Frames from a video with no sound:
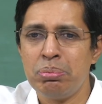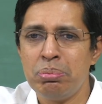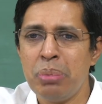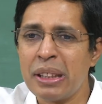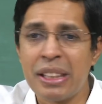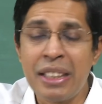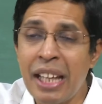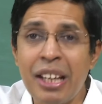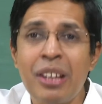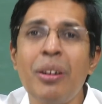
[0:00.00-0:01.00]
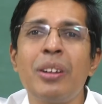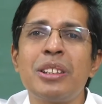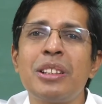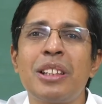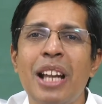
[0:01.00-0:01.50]
but they cannot
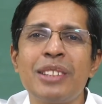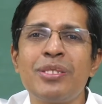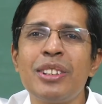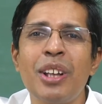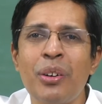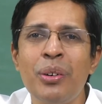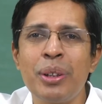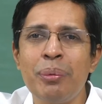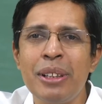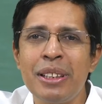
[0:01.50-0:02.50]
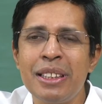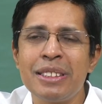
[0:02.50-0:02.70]
transfer the accountability.